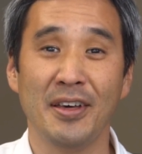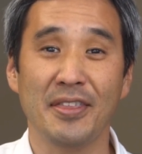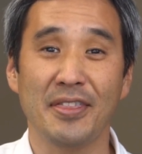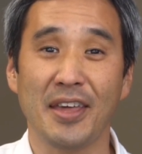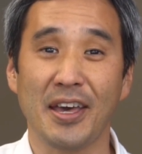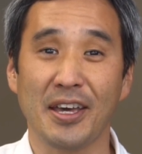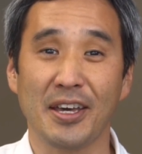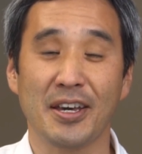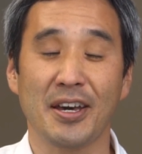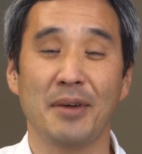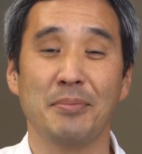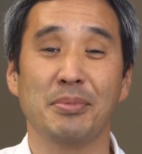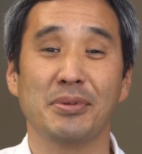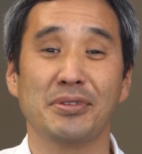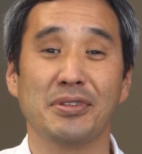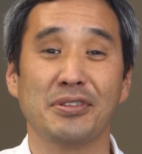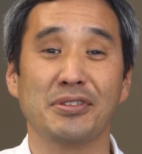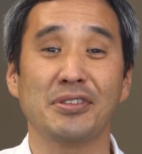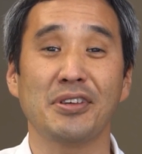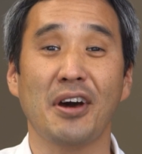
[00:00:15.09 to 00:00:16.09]
that
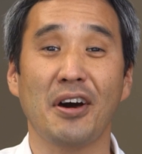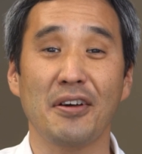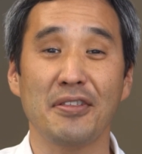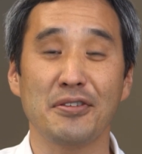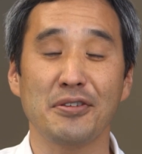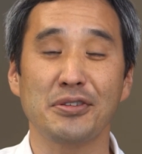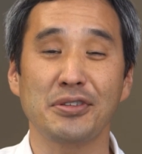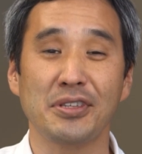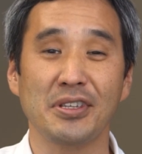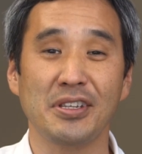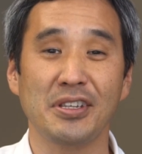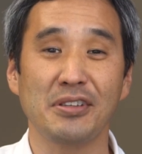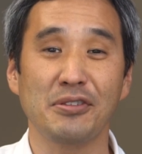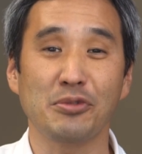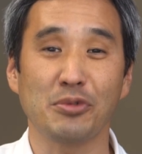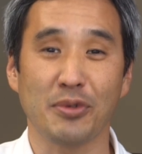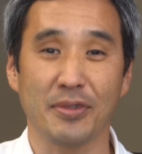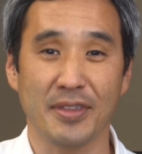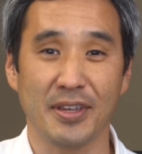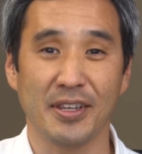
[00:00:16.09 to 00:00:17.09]
encompasses other
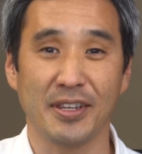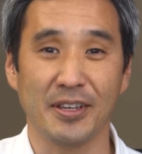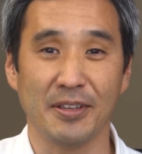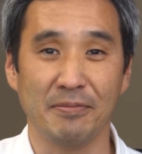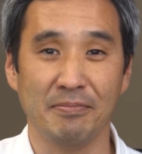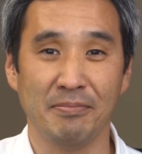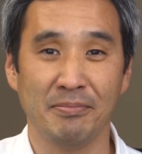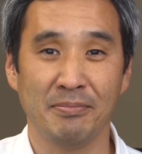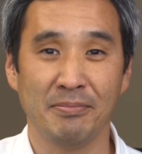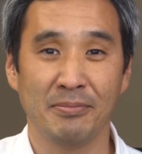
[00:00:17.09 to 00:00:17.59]
cities within it.